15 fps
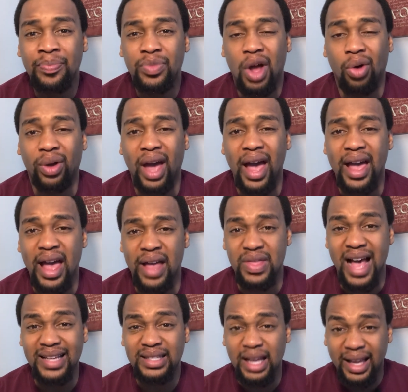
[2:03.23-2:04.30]
okay? And
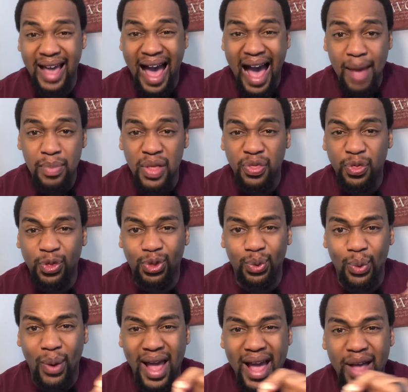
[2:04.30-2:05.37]
that's the common
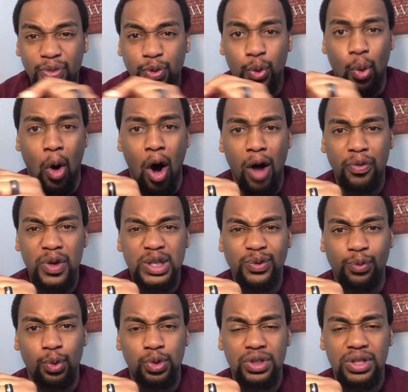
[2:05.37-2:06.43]
thread through all these
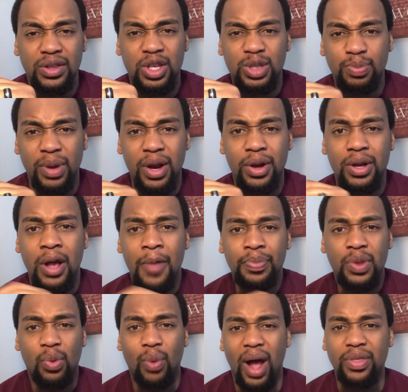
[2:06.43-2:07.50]
fruits of the Spirit,
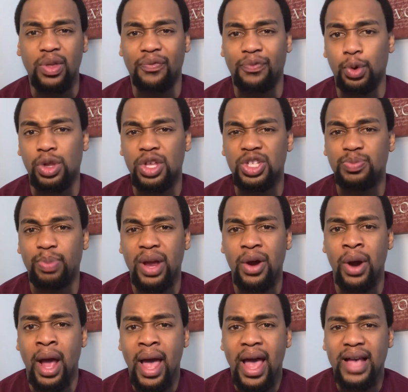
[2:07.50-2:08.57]
right? The fruit of the
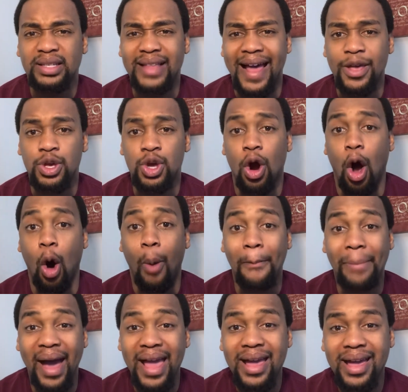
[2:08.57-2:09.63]
Spirit is that you're
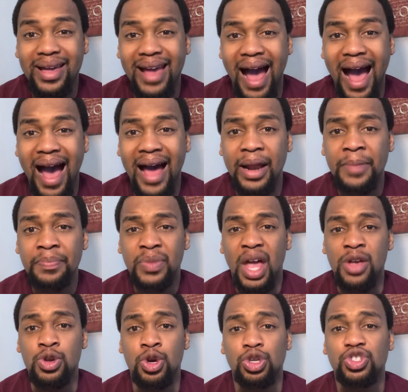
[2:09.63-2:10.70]
obeying God
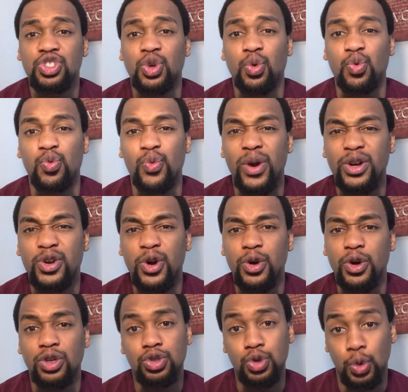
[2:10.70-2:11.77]
and you're
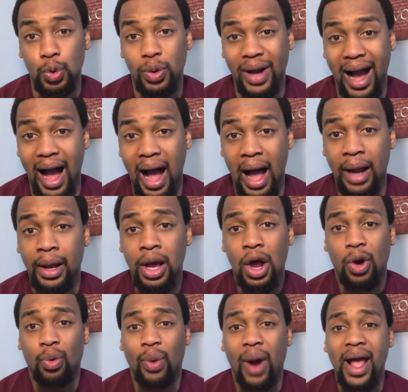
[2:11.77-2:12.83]
surrendered to God,
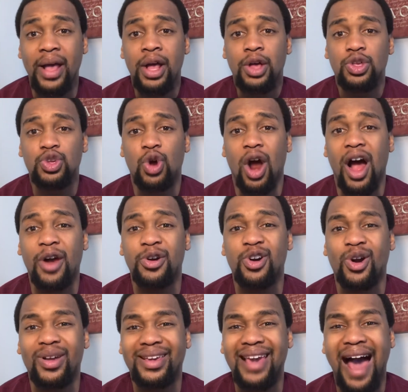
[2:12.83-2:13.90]
right? You're
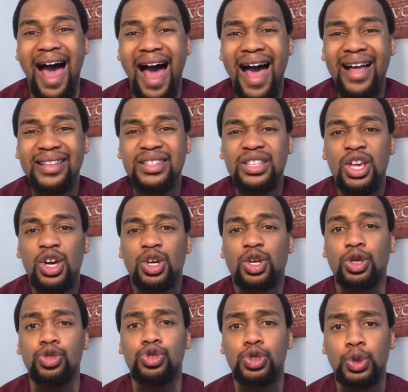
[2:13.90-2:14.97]
under God's
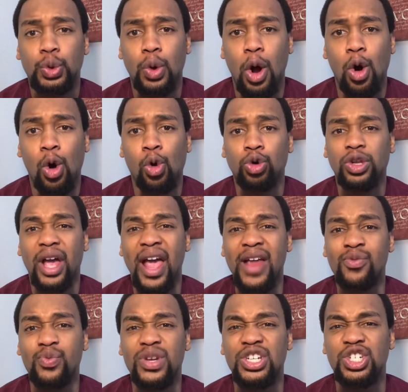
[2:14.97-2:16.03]
control
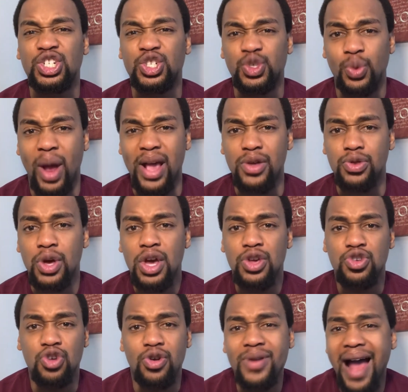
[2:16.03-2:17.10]
and restraint.
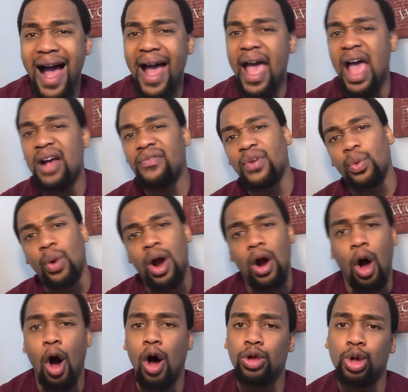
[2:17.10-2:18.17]
You're not everywhere,
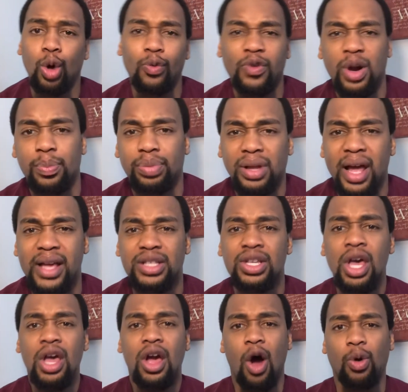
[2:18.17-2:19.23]
all over the place,
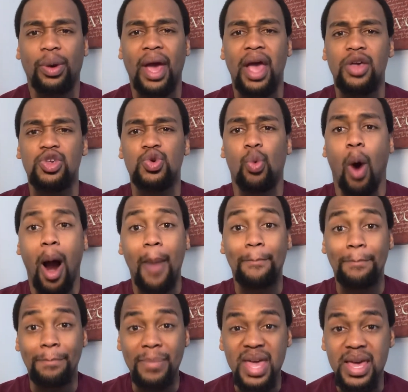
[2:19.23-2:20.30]
okay? You are
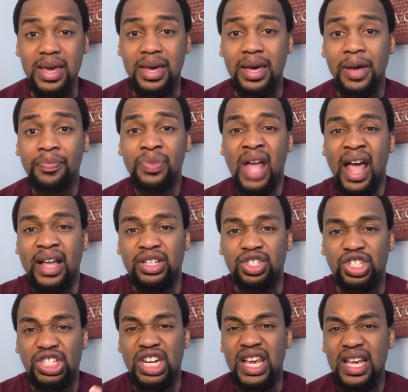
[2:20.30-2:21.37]
meek. And
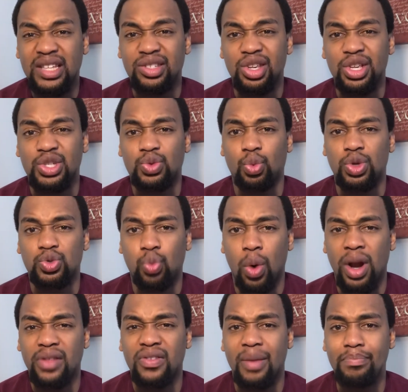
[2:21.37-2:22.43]
Jesus was one
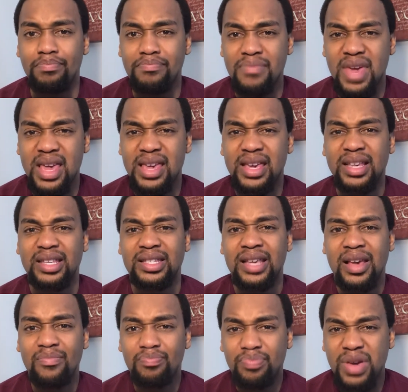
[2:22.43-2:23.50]
of the meekest
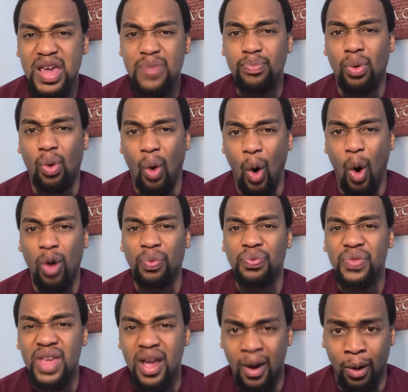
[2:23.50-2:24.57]
people on
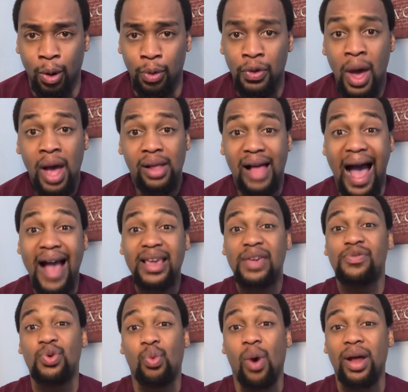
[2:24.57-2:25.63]
the earth. I give
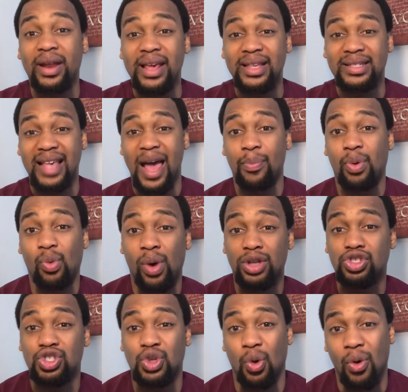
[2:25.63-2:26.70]
you one example, one
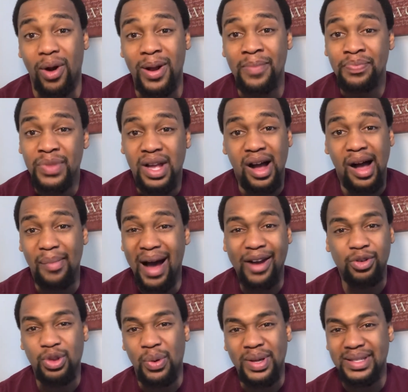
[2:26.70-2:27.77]
story. I
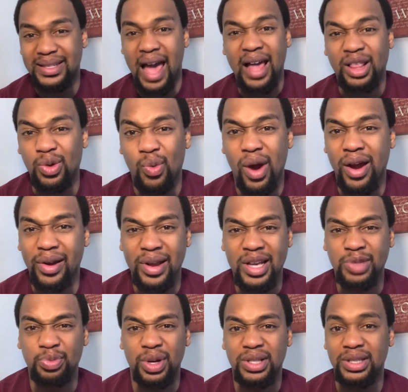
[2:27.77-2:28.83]
don't know exactly where it is,
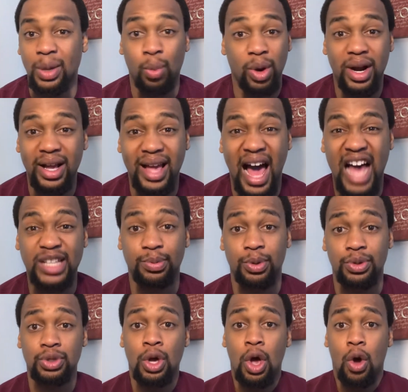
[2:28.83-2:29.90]
but it's somewhere in the
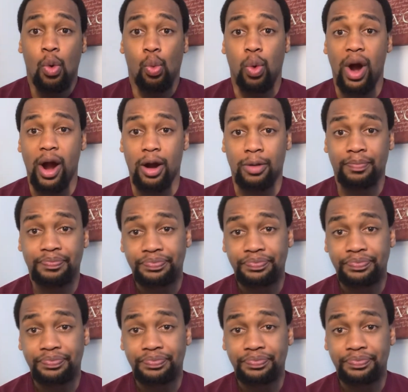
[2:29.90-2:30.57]
Gospels where